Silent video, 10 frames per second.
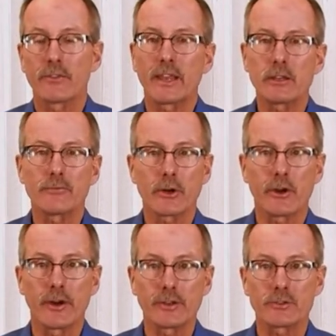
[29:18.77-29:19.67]
Thank you for
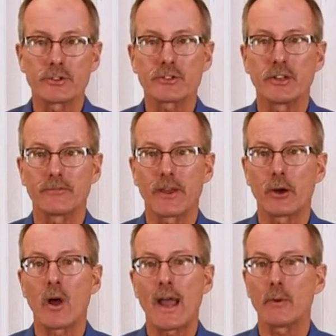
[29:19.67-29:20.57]
your interest in
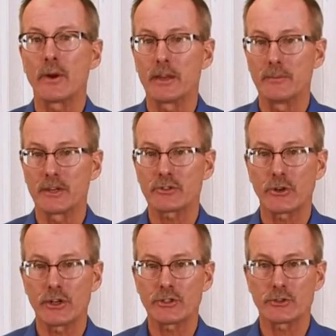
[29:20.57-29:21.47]
Federal Highway
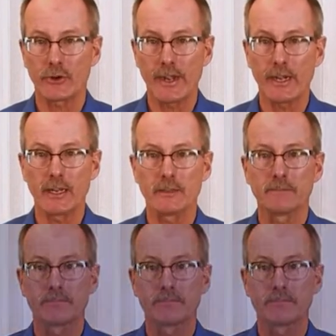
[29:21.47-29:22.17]
Administration training.